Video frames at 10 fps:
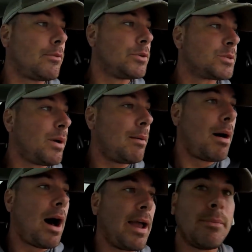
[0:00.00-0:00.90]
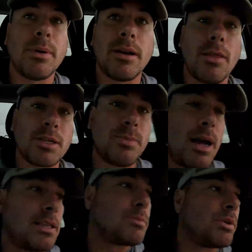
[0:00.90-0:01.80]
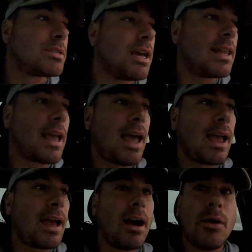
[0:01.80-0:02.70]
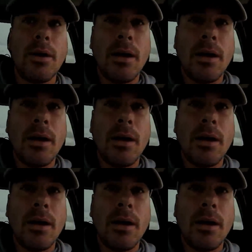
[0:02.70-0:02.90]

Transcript: roost spot mine, but another spot these birds like to hang out.